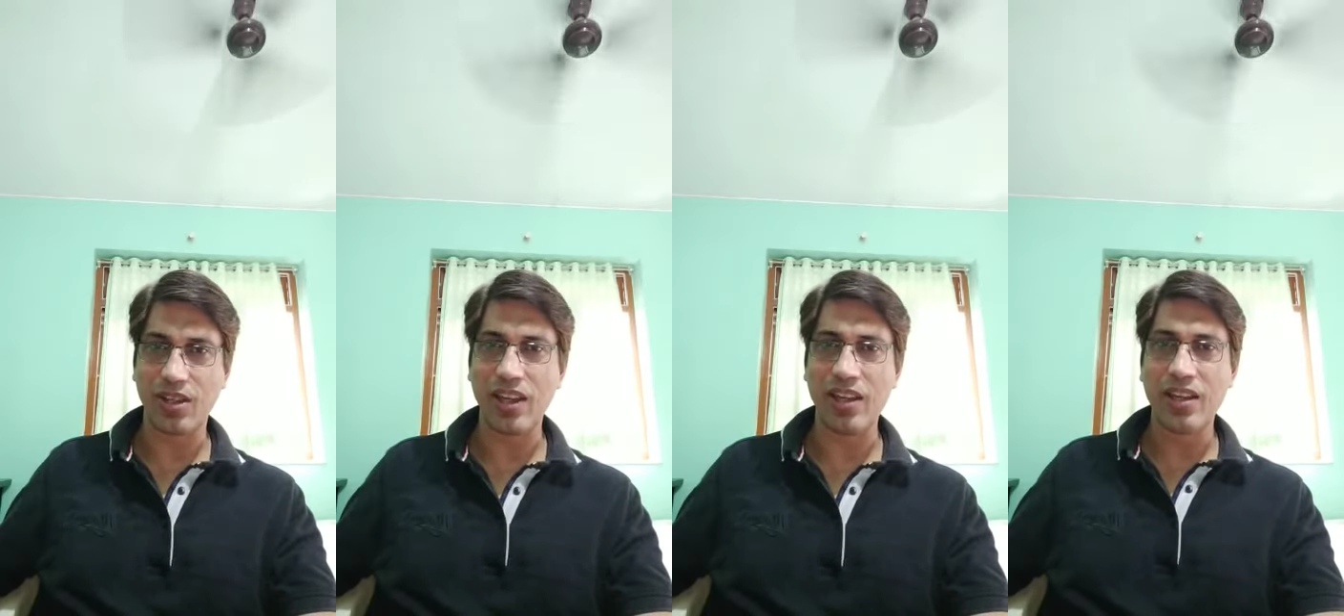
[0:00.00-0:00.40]

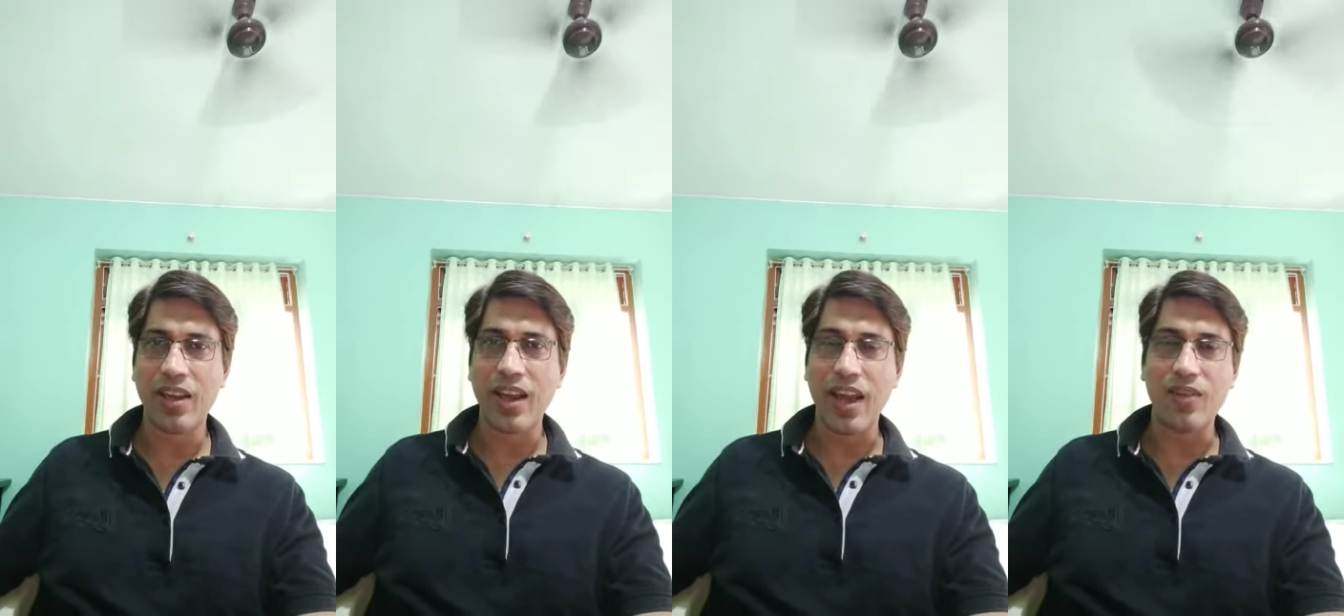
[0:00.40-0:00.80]
Okay,
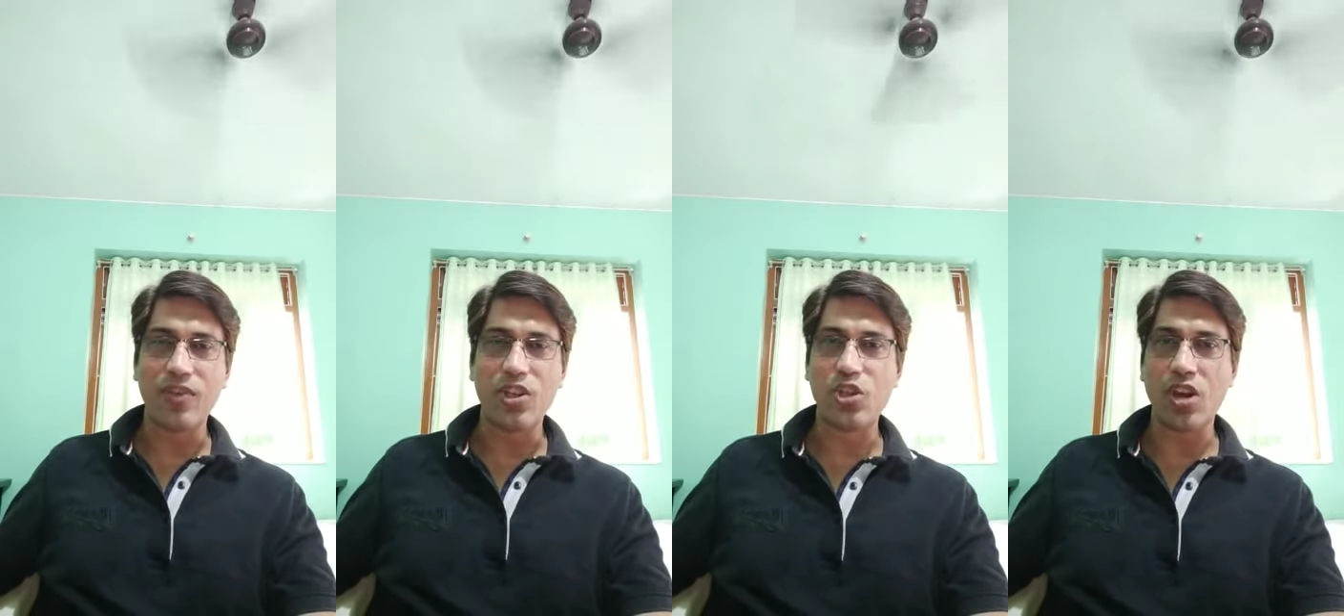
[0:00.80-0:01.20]
and
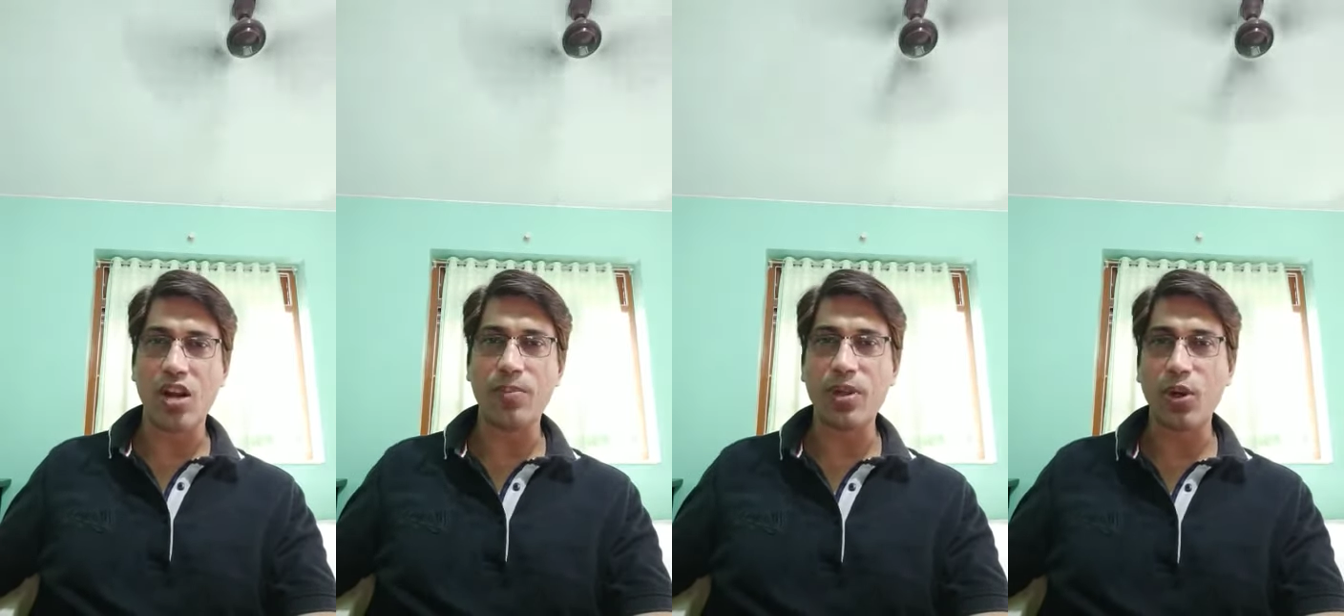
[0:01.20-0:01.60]
we should
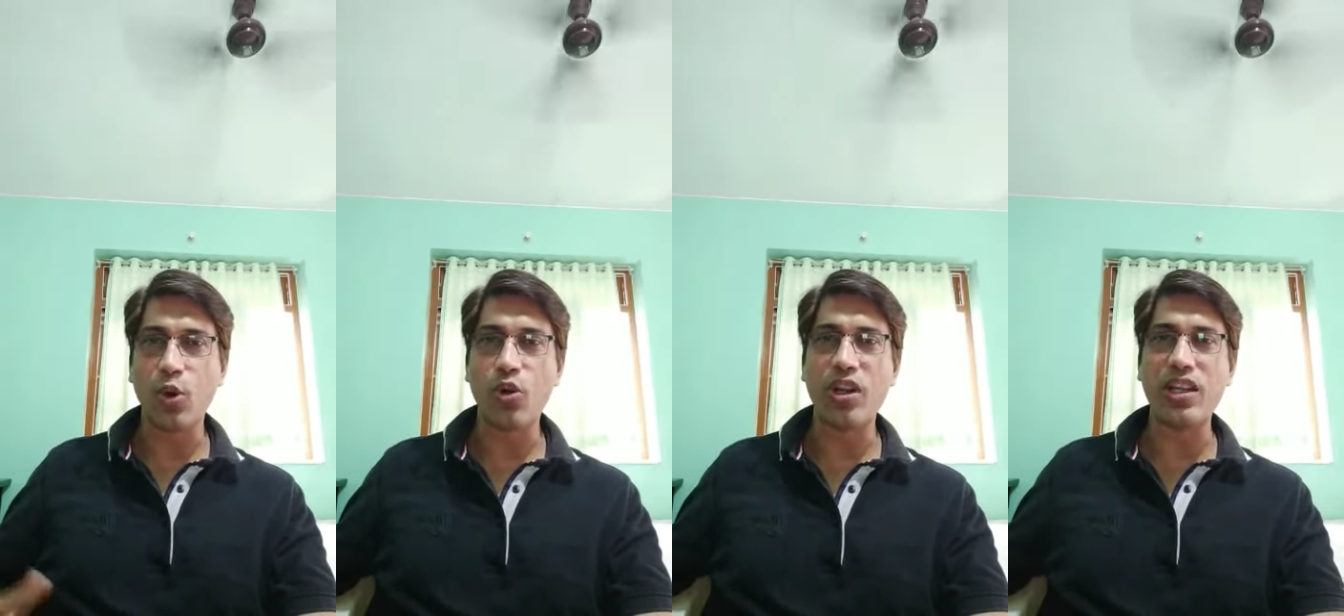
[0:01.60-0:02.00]
not be
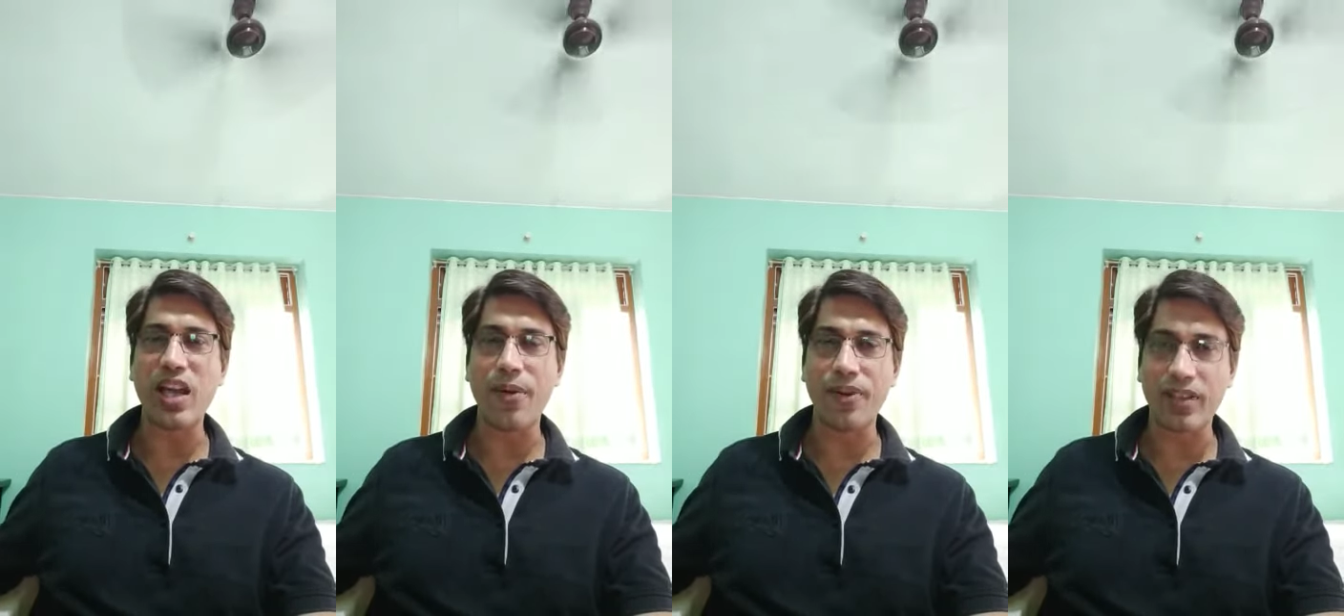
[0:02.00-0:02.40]
hoarding
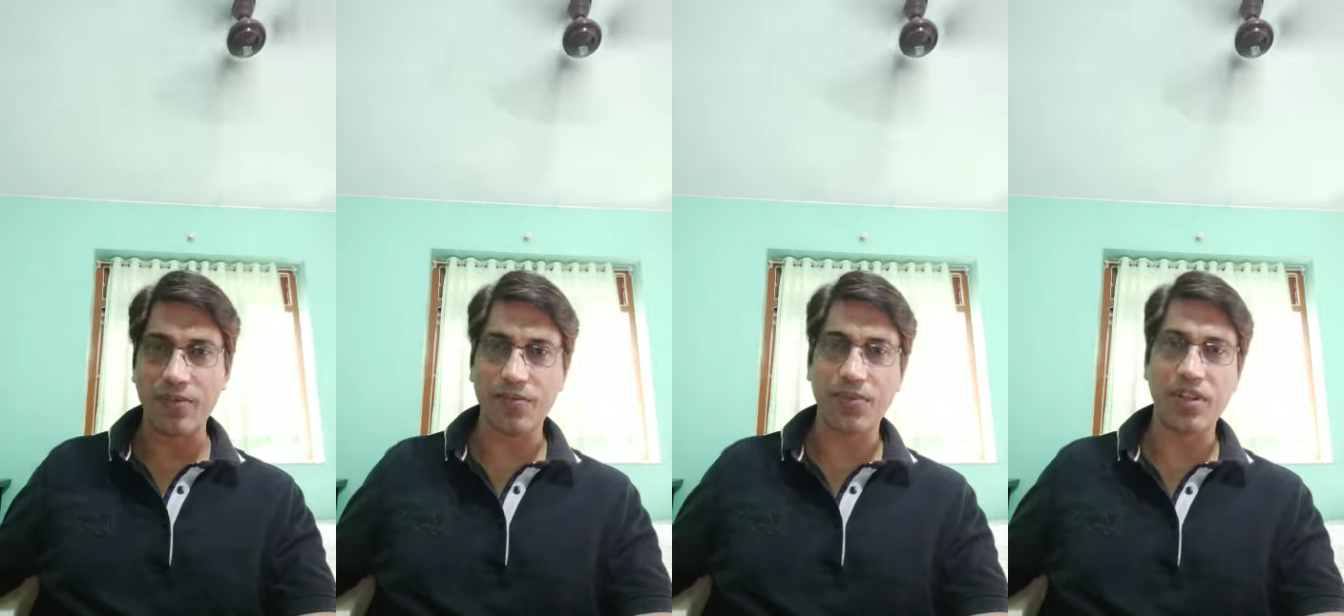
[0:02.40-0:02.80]
our
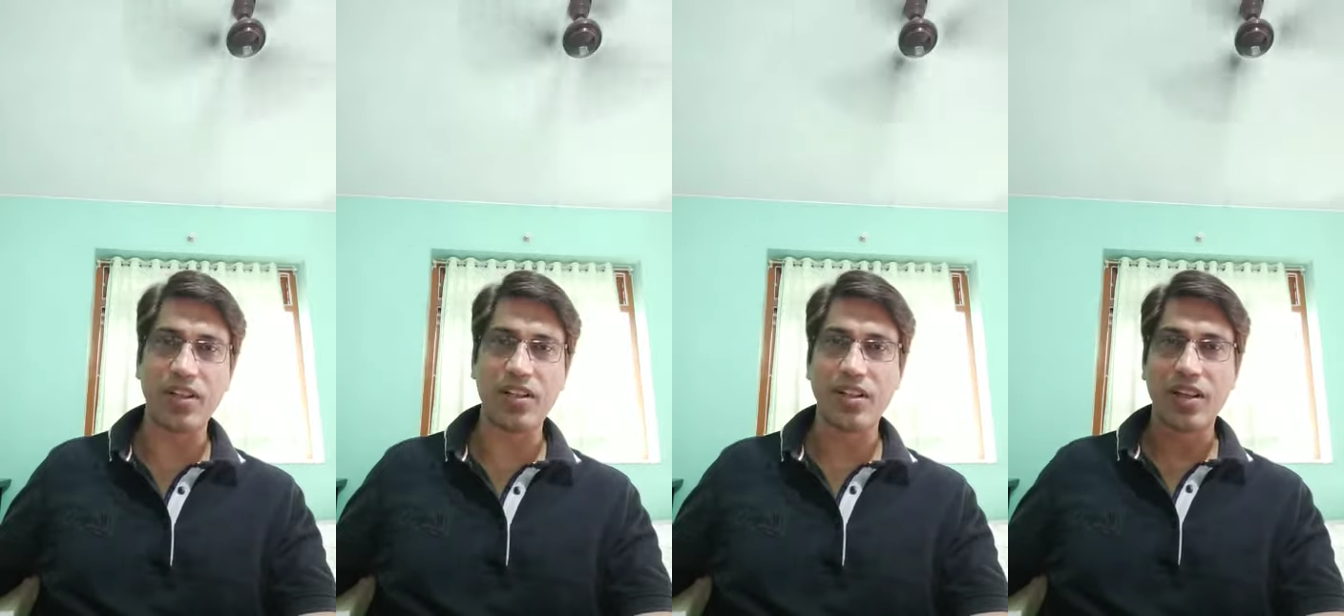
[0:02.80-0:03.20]

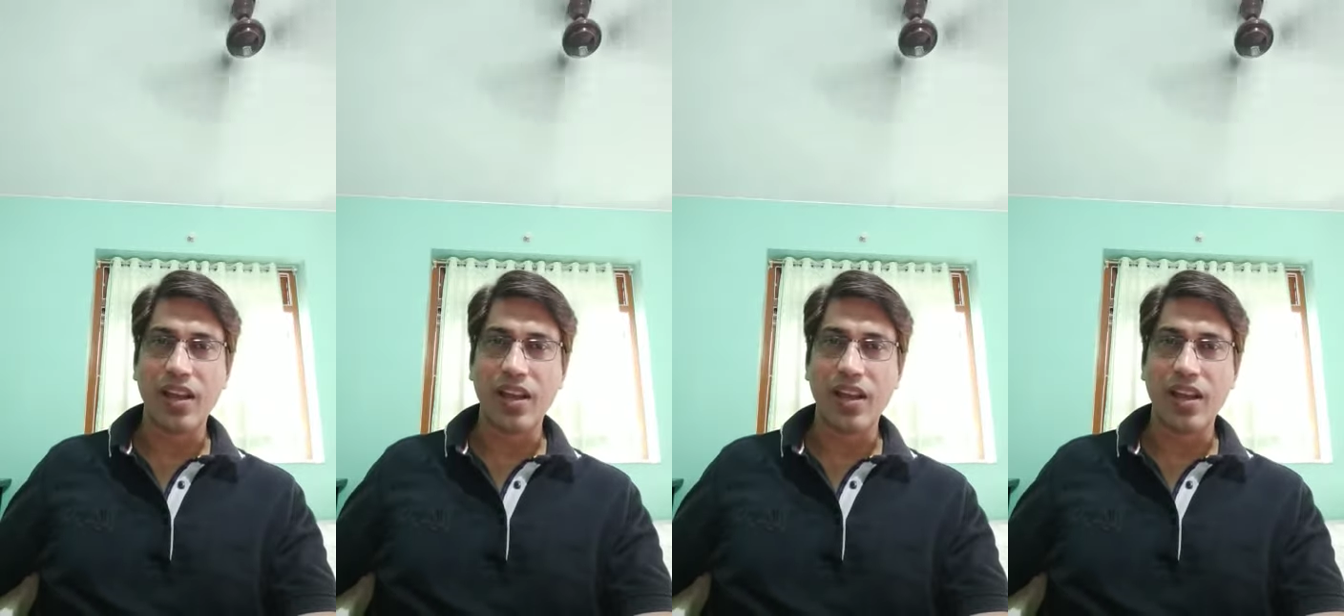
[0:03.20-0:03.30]
comfort